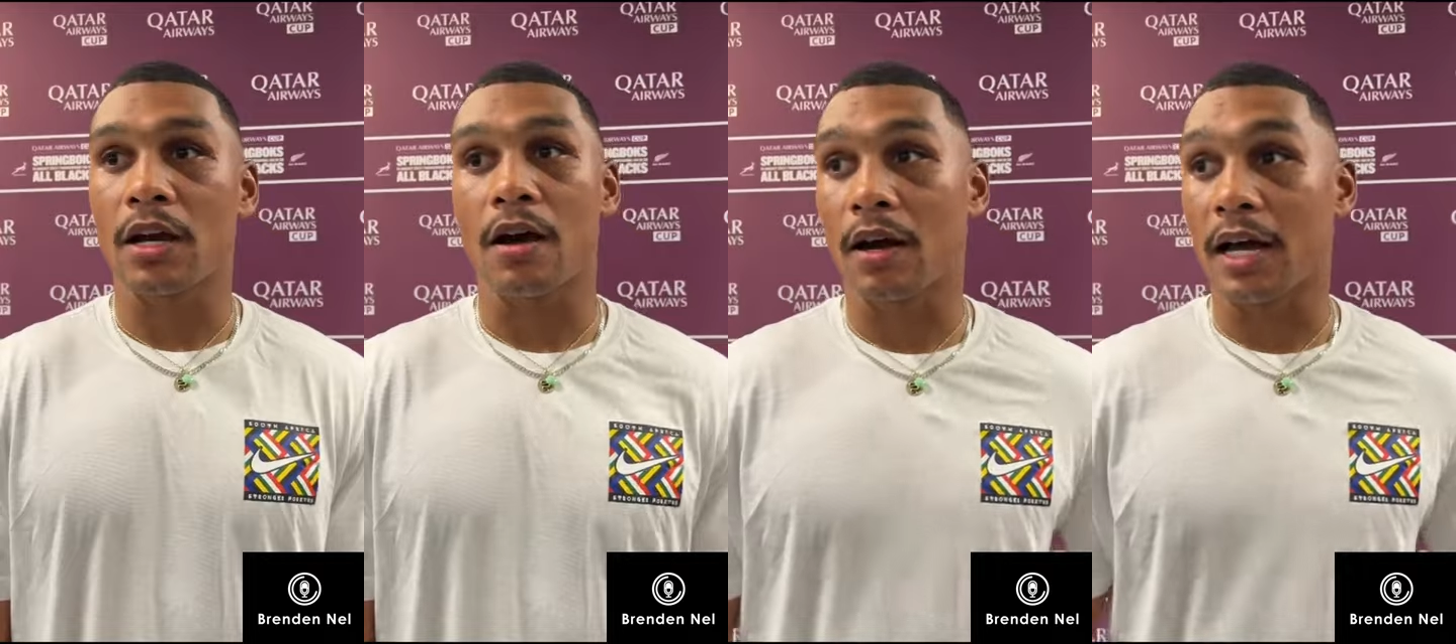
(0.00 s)

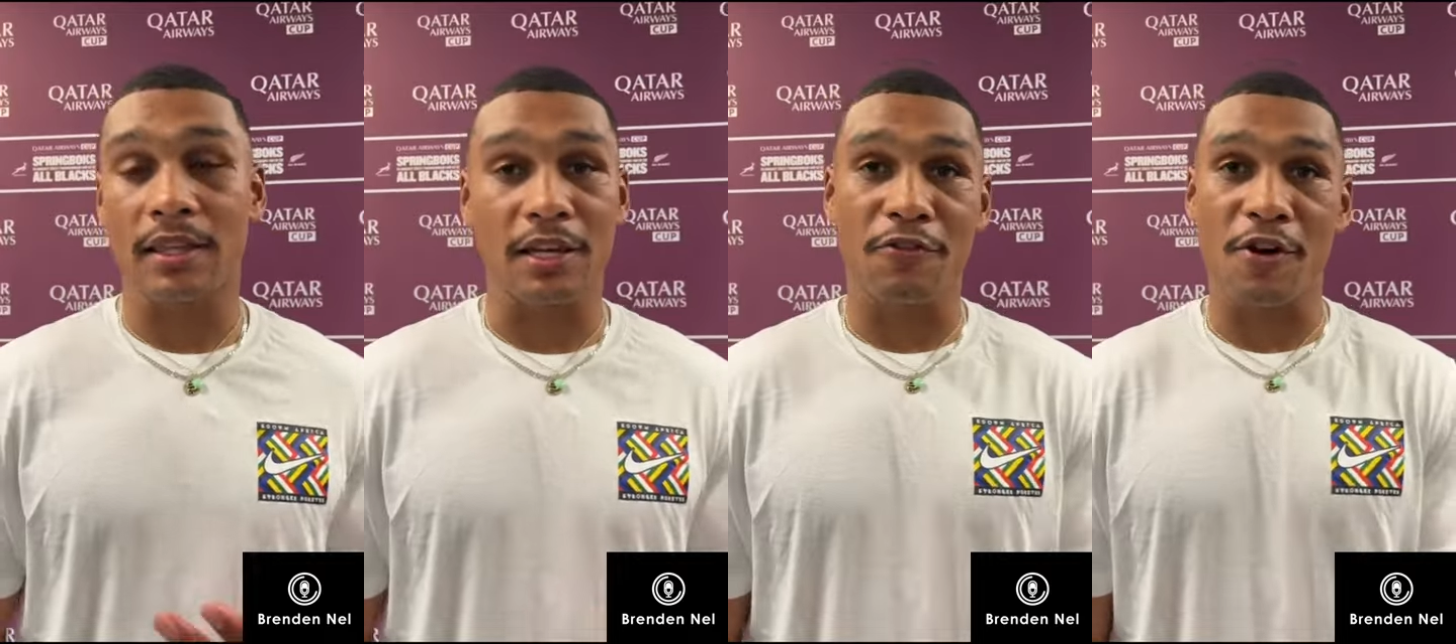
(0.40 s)
Yeah, I
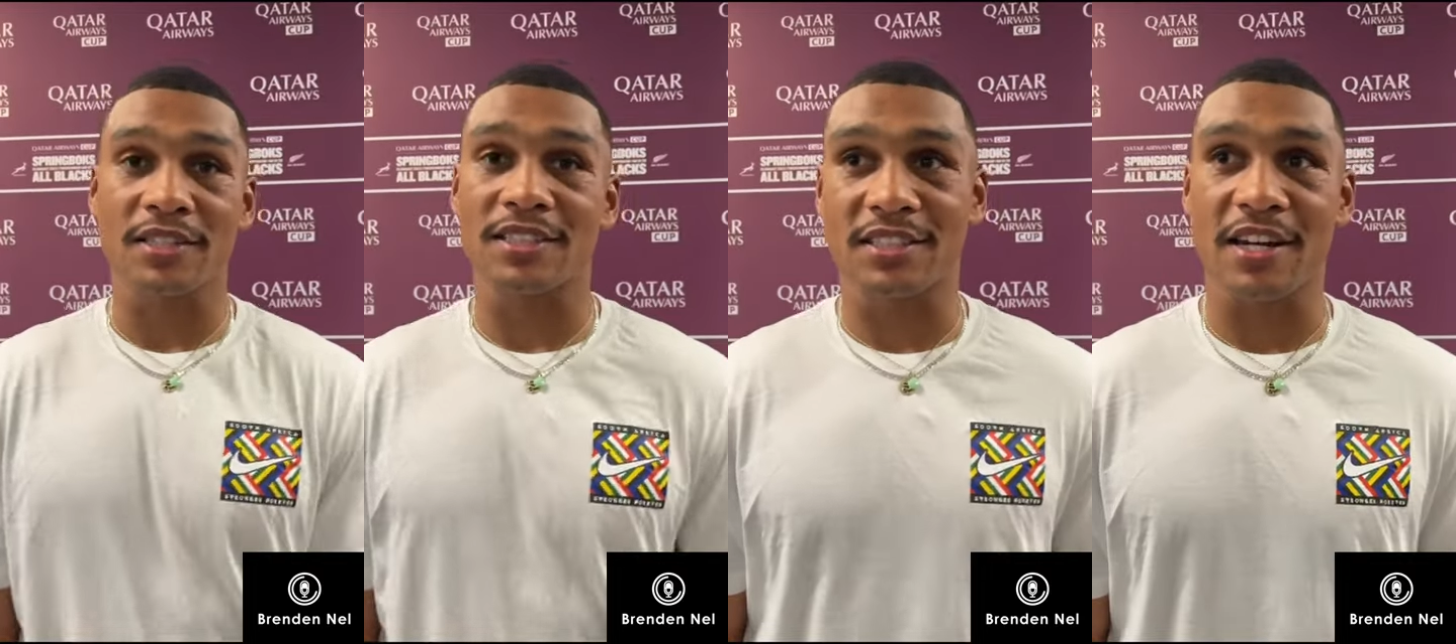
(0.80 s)
think for
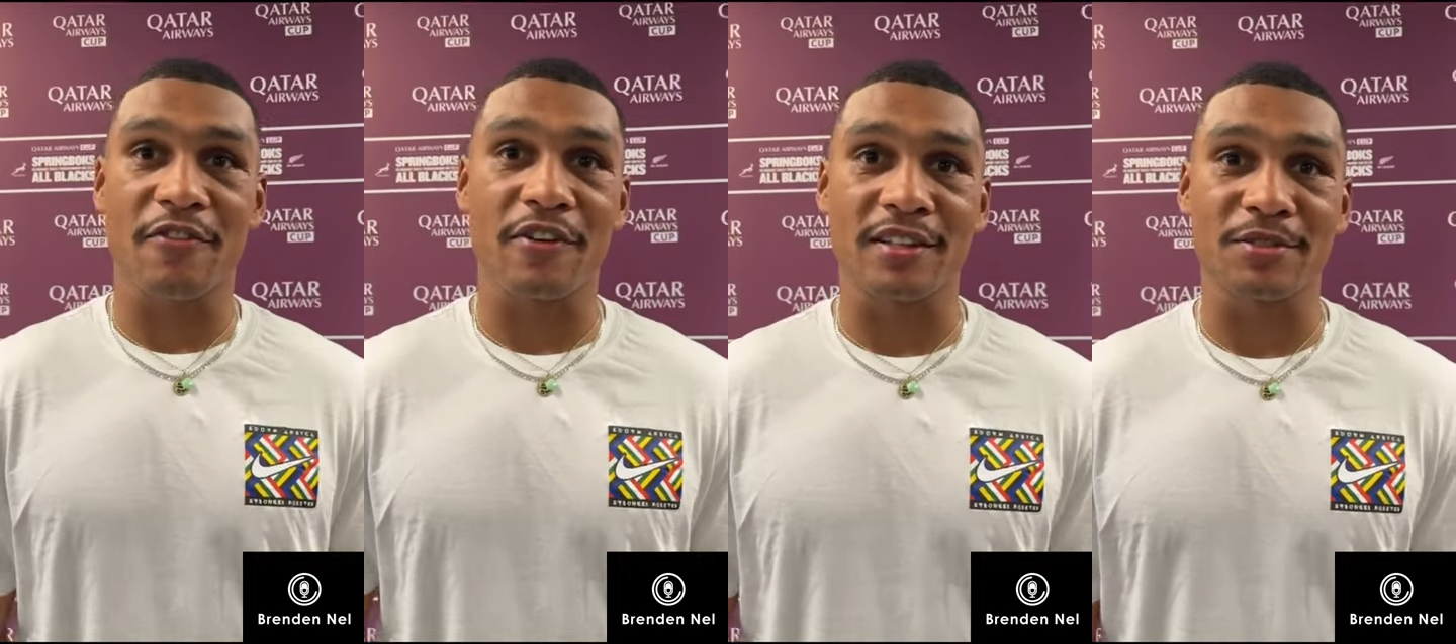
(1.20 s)
us as South
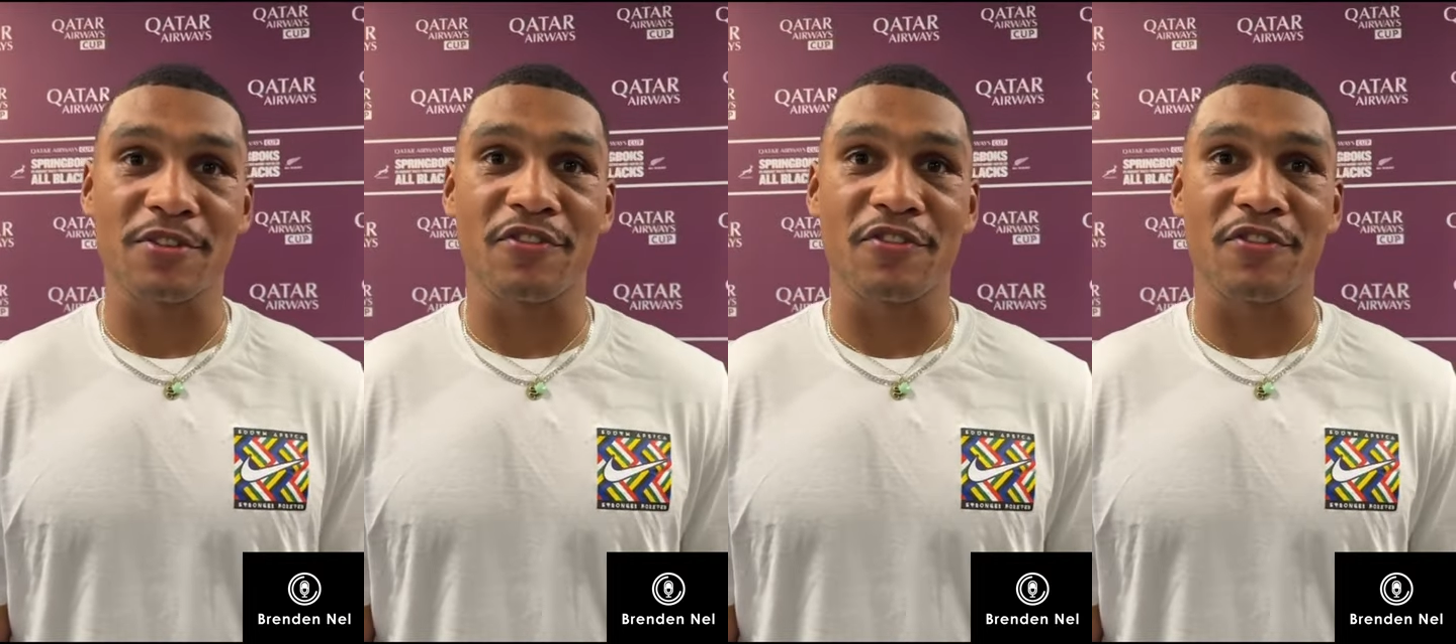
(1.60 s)
Africans,